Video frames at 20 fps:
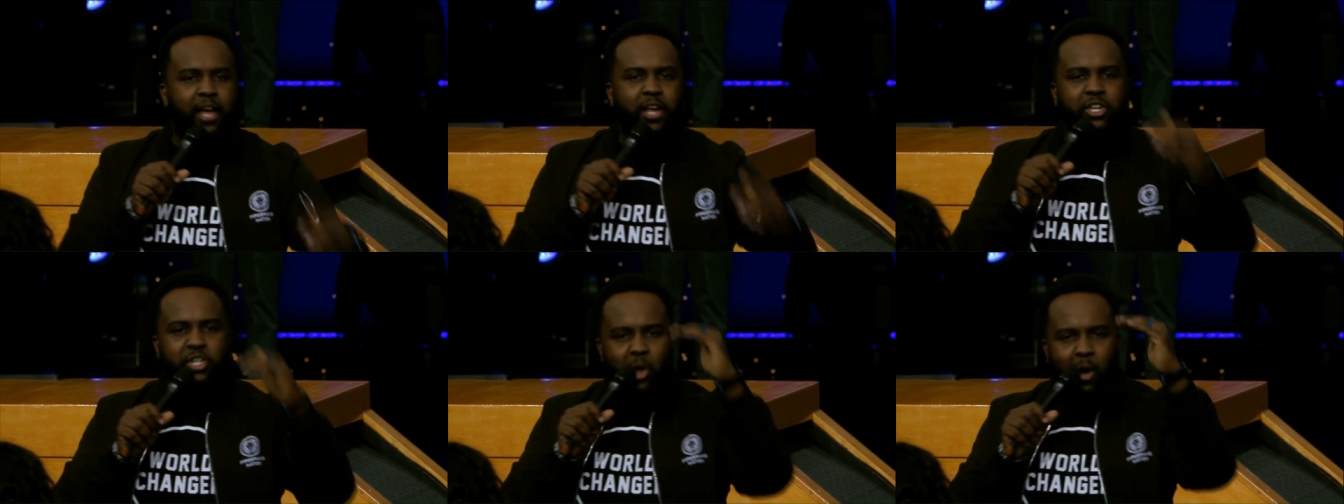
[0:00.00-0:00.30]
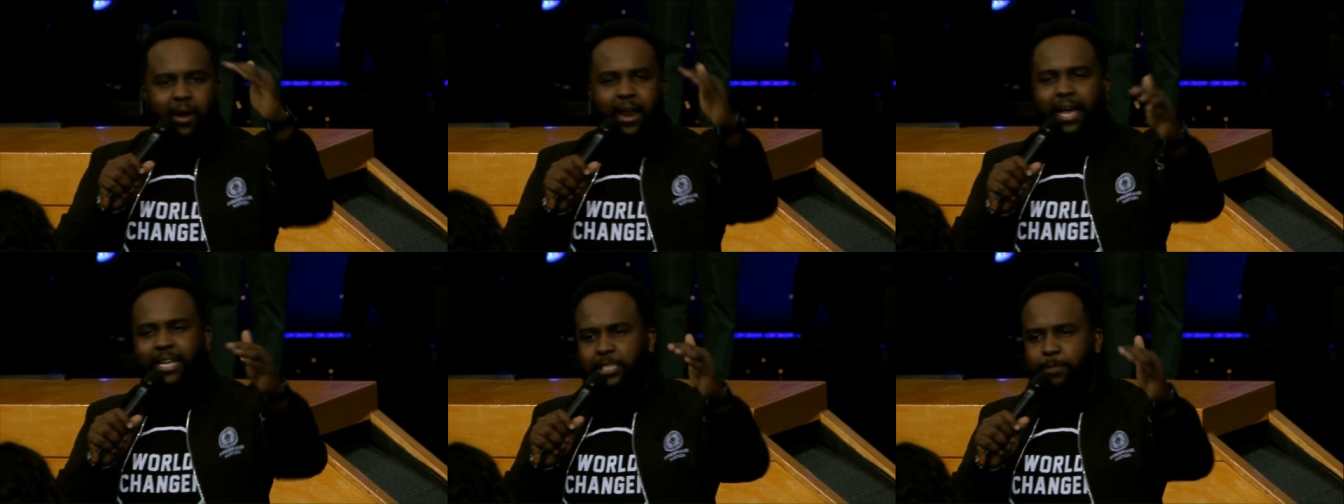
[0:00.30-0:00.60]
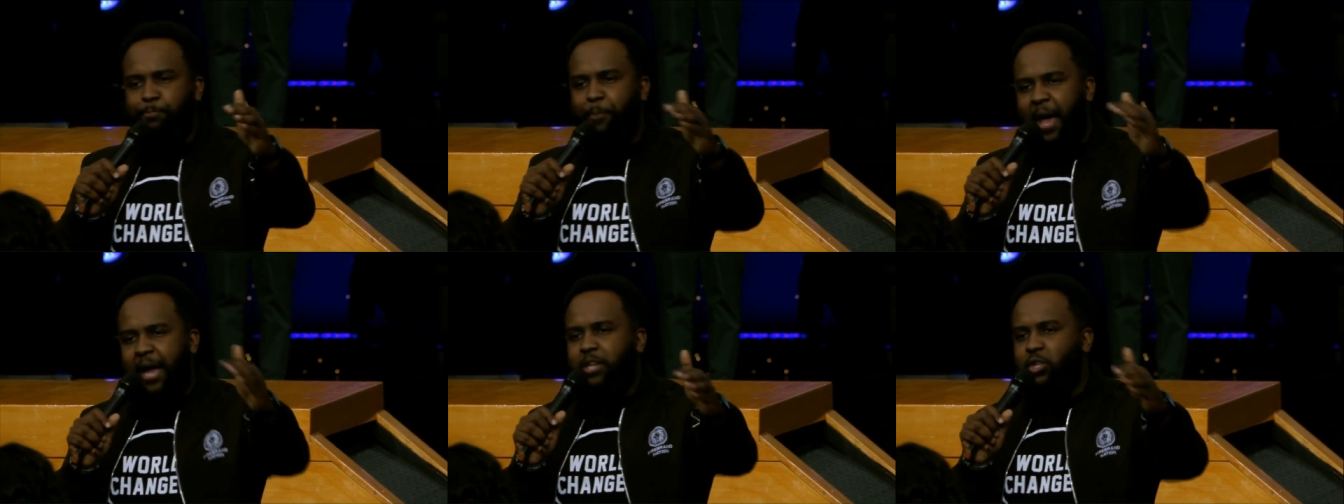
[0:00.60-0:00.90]
don't
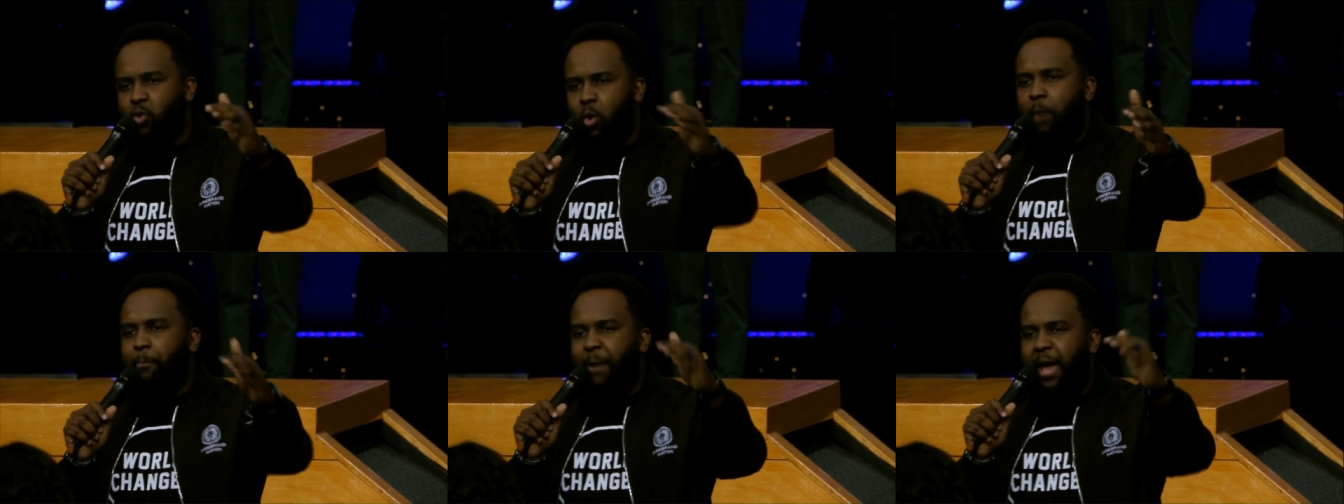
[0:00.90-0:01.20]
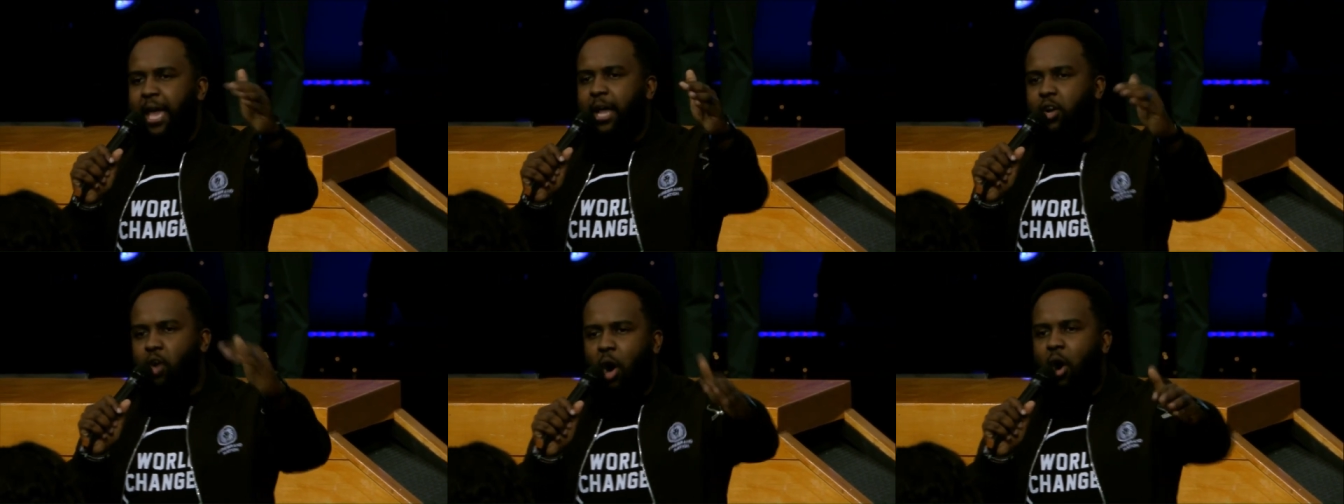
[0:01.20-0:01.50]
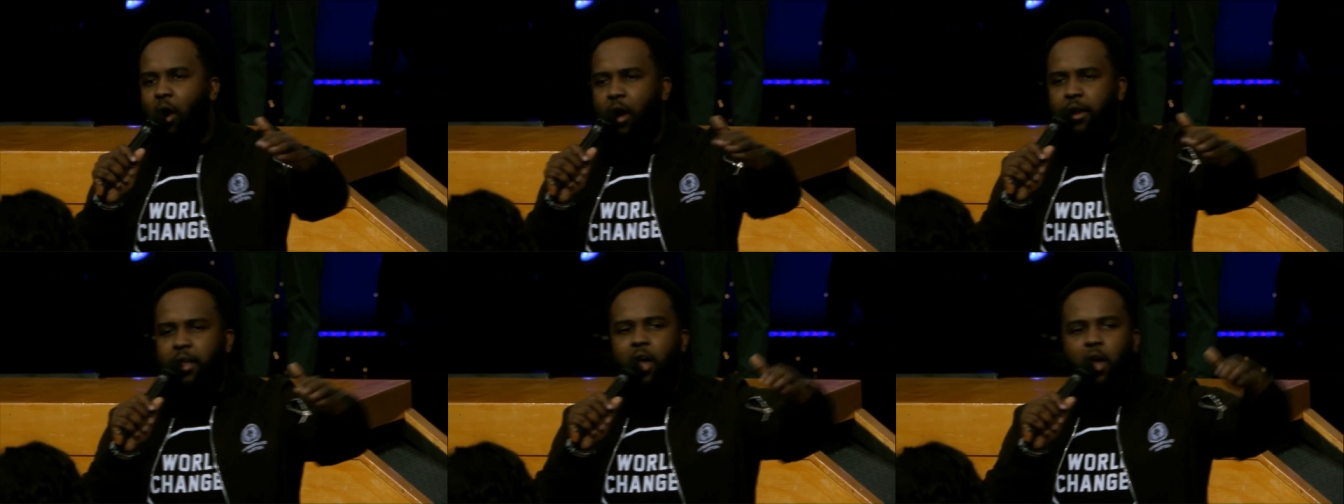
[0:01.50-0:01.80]
expect to obey
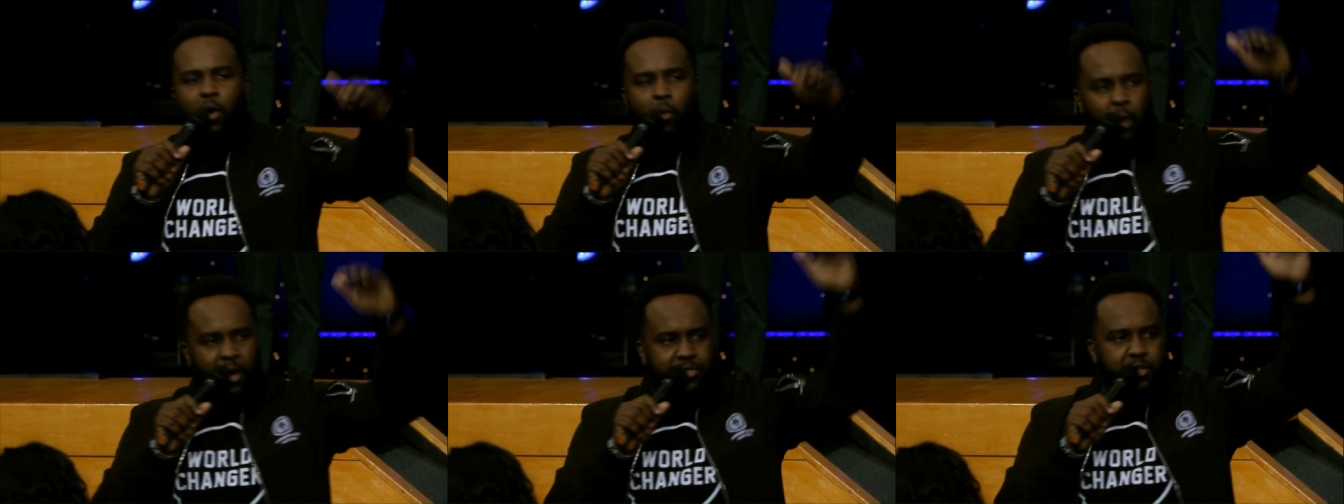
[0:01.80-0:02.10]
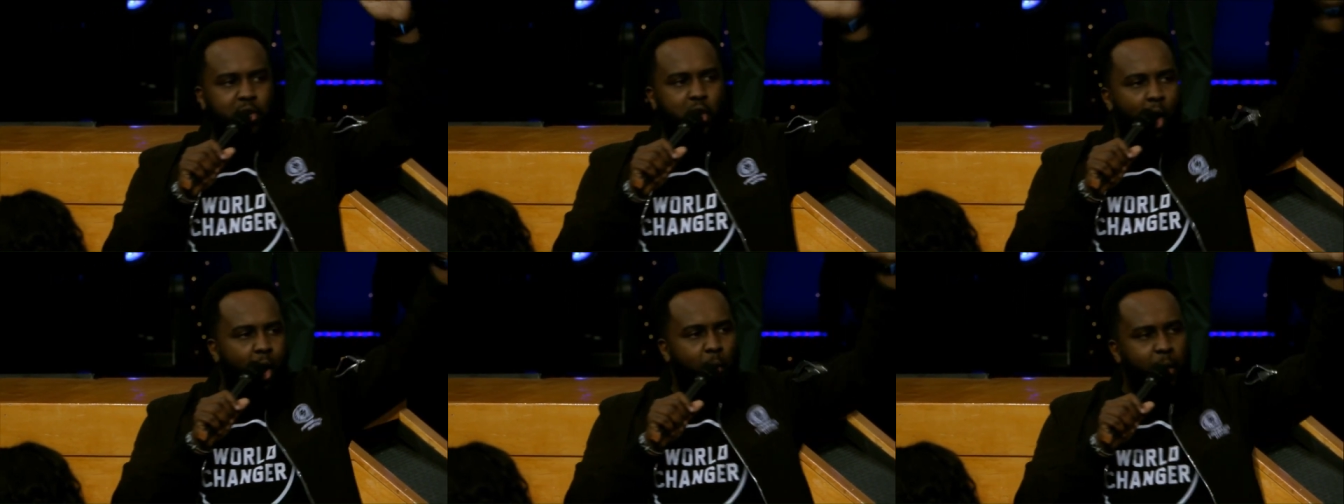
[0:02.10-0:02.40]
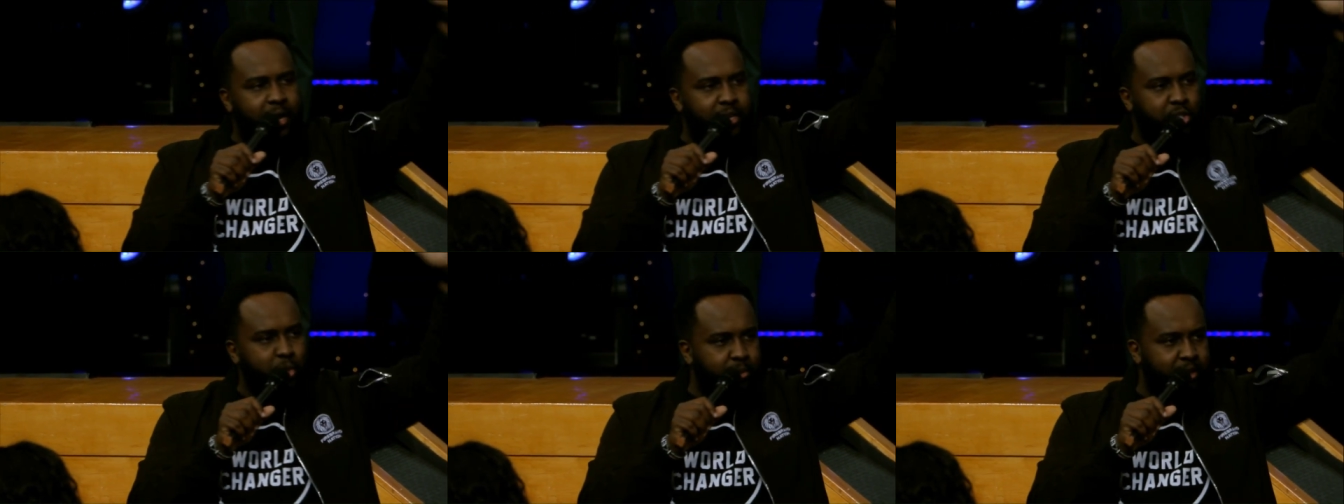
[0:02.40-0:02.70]
God with
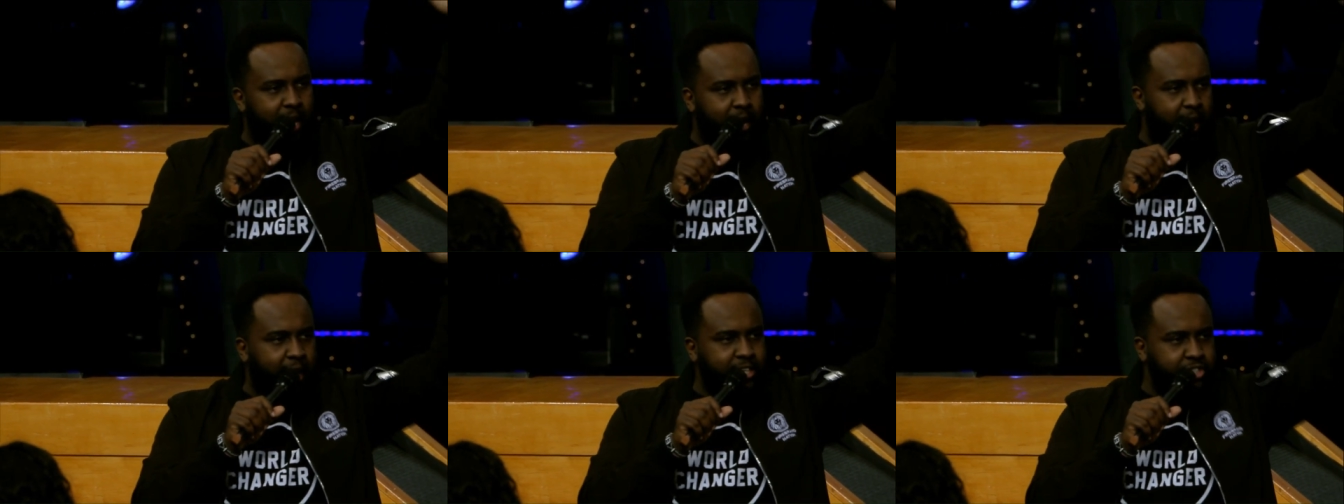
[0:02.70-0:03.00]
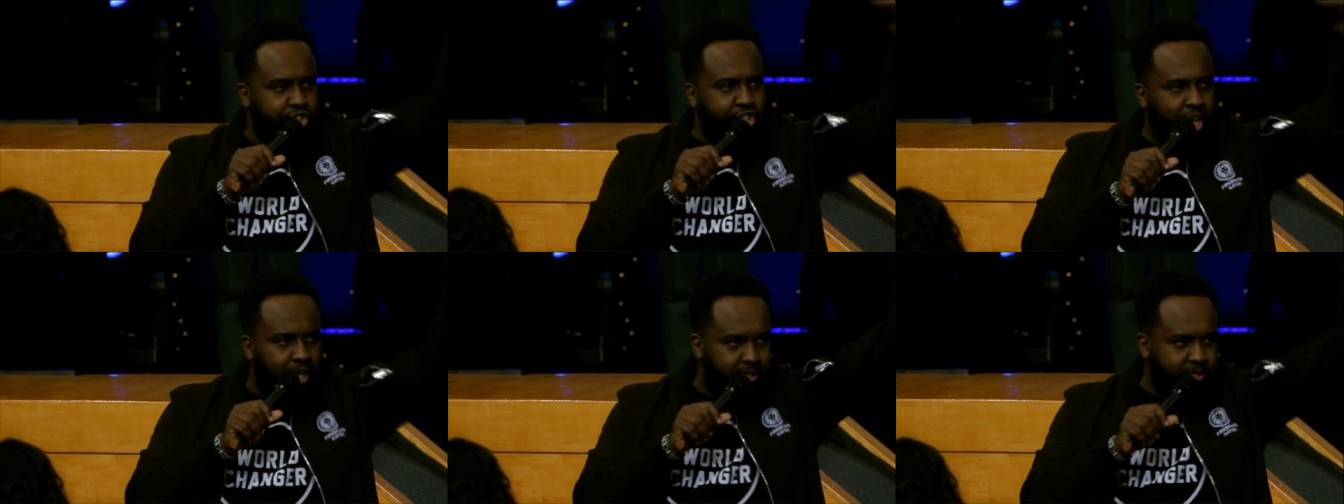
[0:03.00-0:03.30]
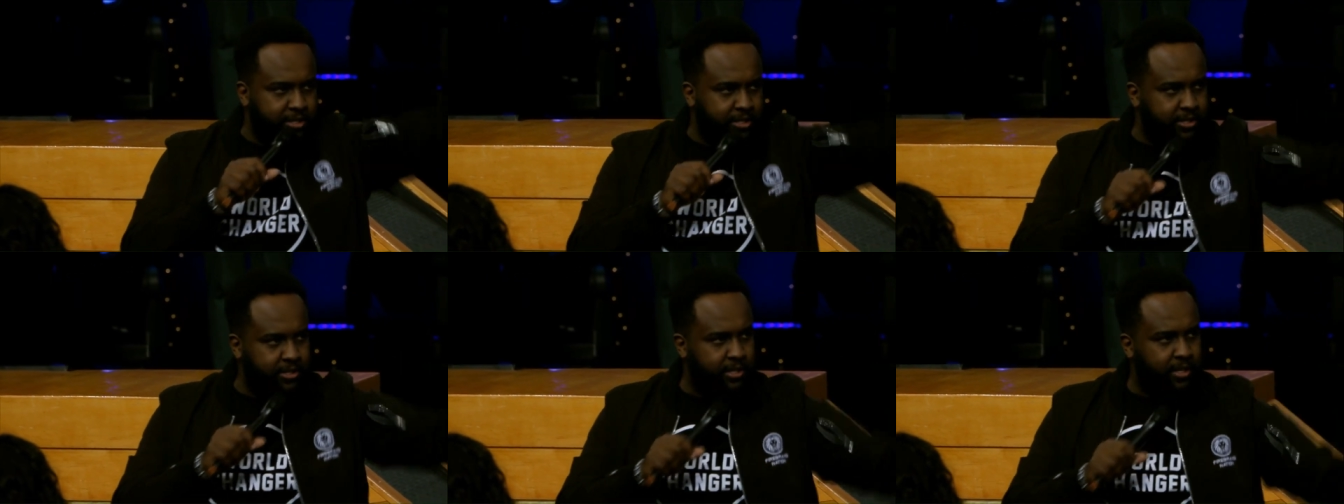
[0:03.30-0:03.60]
going to the
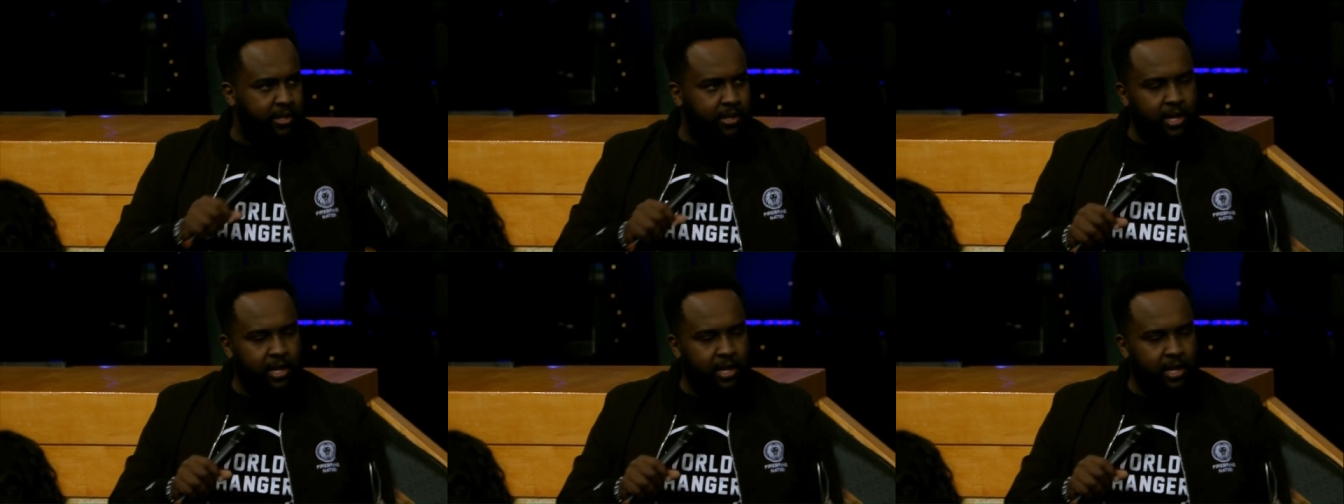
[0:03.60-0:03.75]
nations.